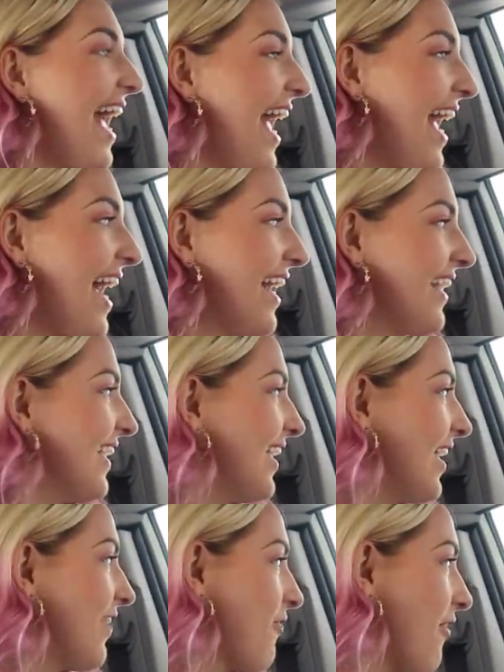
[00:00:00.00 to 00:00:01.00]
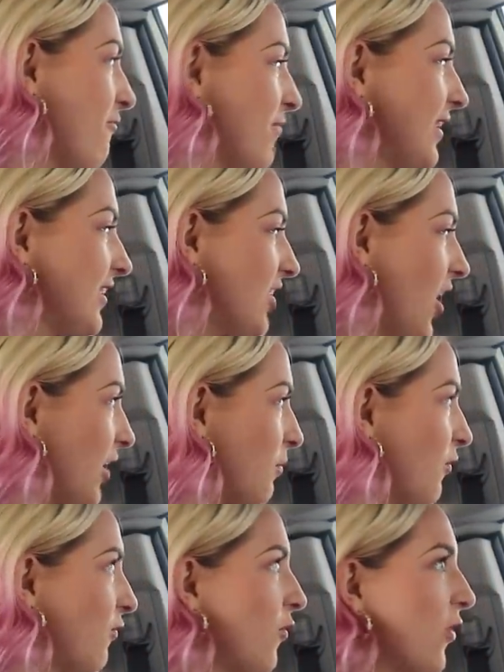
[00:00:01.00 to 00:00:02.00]
And if you haven't been to Sonic
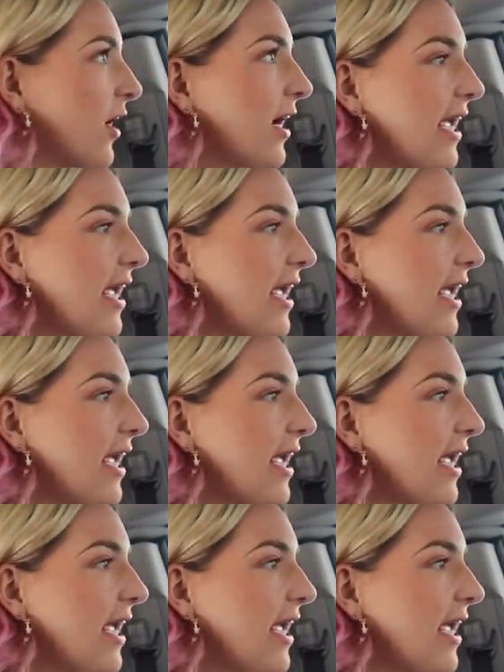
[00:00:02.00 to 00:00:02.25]
before,